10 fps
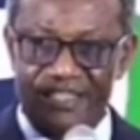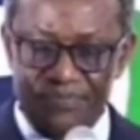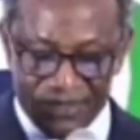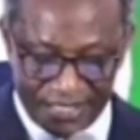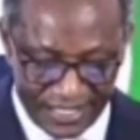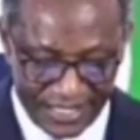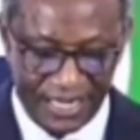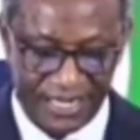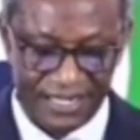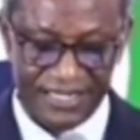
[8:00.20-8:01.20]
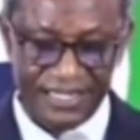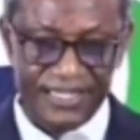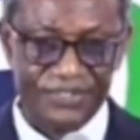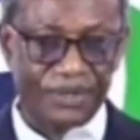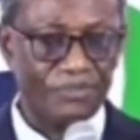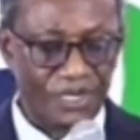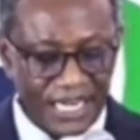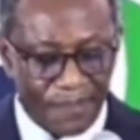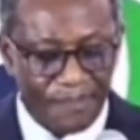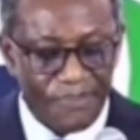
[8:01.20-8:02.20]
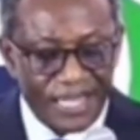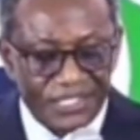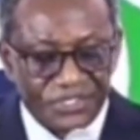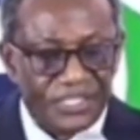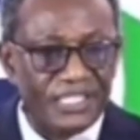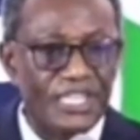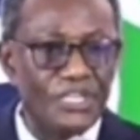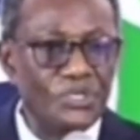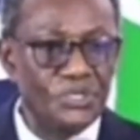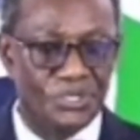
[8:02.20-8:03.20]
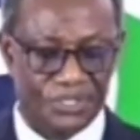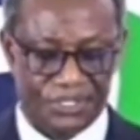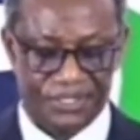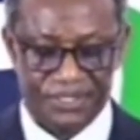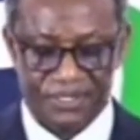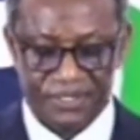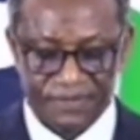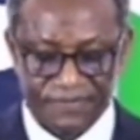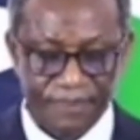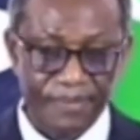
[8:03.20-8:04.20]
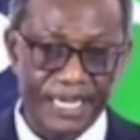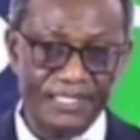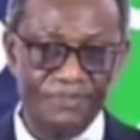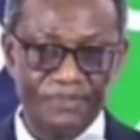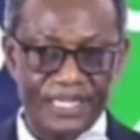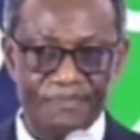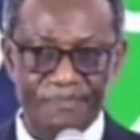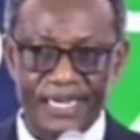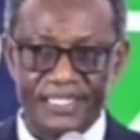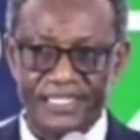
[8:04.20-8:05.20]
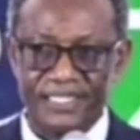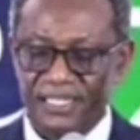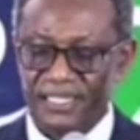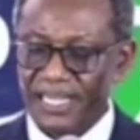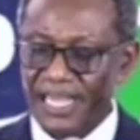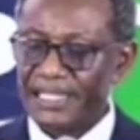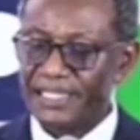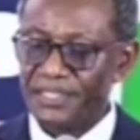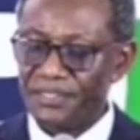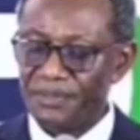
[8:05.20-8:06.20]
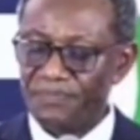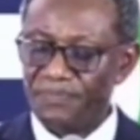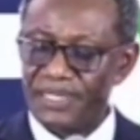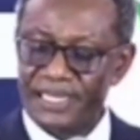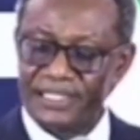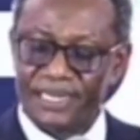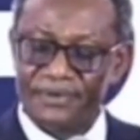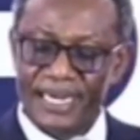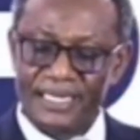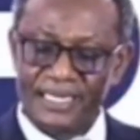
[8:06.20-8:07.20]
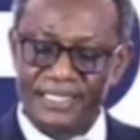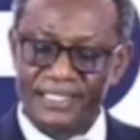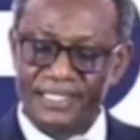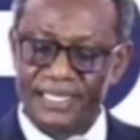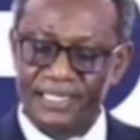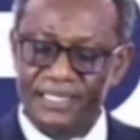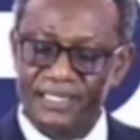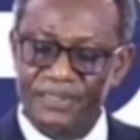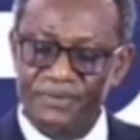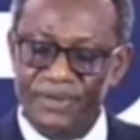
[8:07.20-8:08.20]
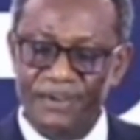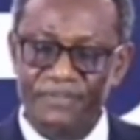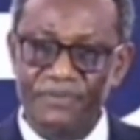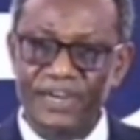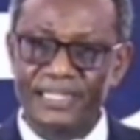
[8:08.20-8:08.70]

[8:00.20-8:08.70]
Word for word: potential. So I'm talking about patching the youth for maximum impact. As the youth director rightly said, we have about,